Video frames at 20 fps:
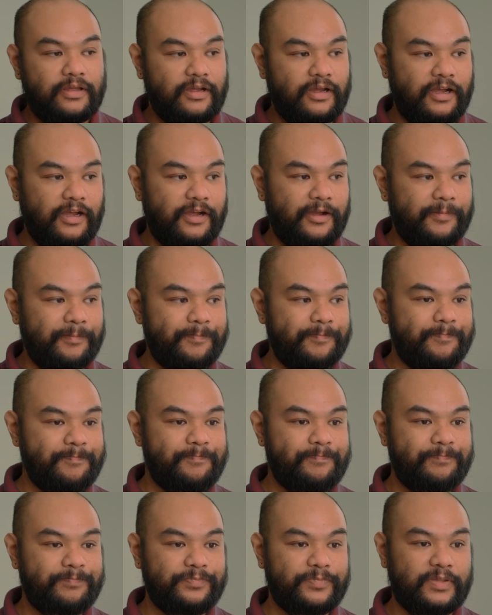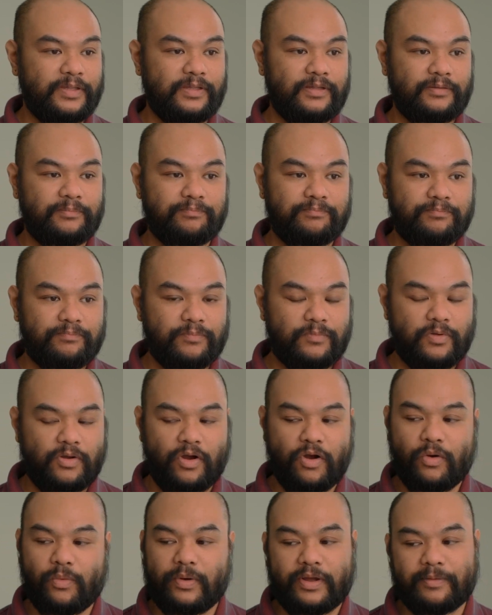The
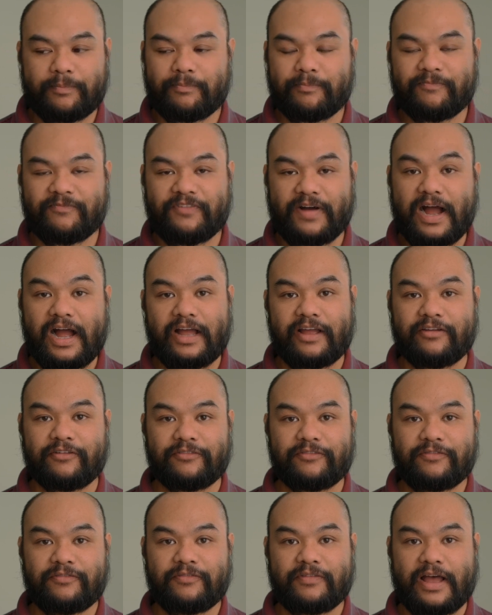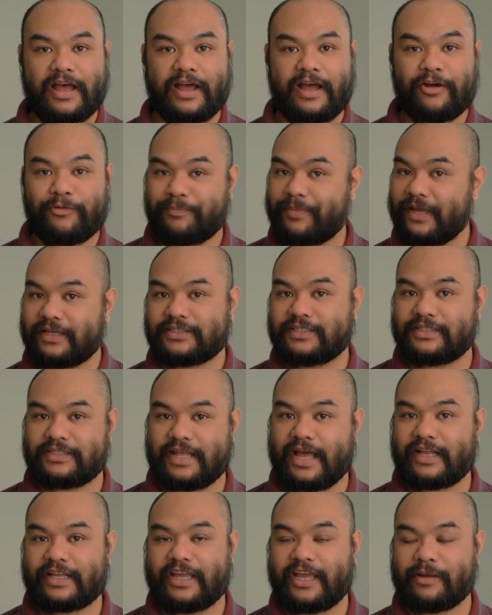OM-5 outpaces
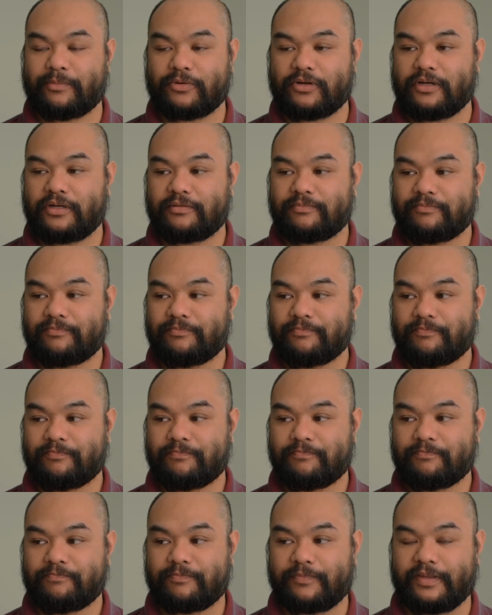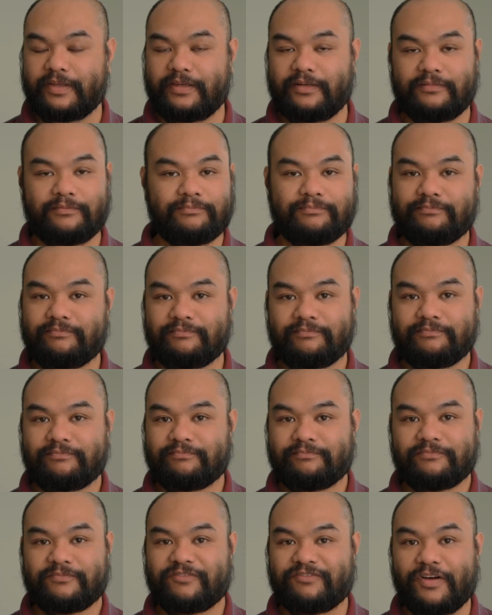that camera in
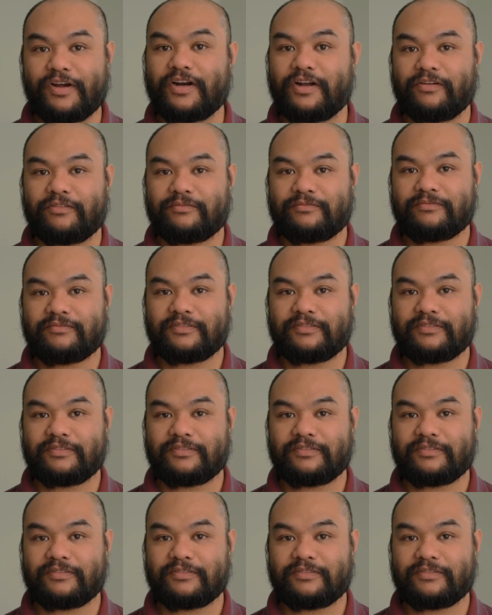photo,